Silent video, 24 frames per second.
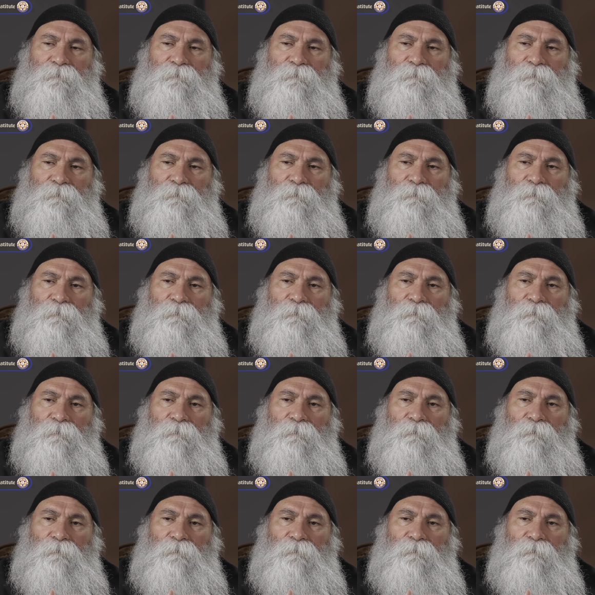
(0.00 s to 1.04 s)

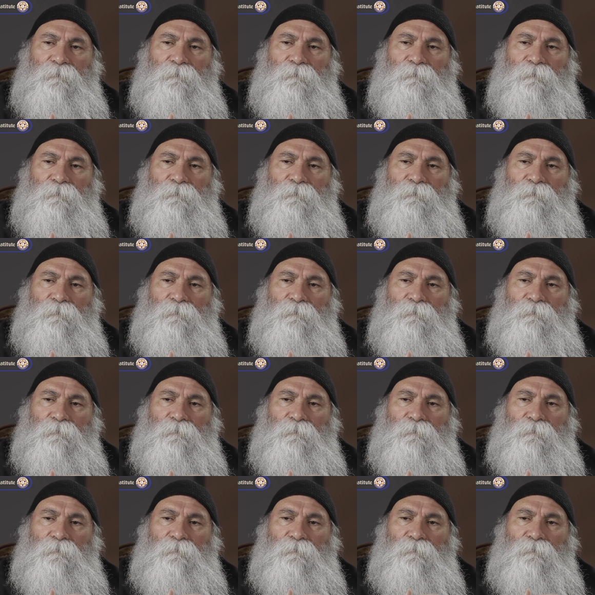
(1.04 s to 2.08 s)

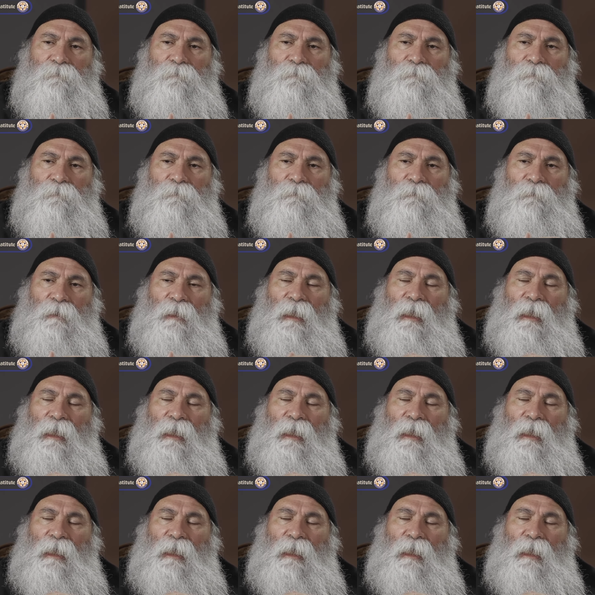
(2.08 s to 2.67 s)
[no speech]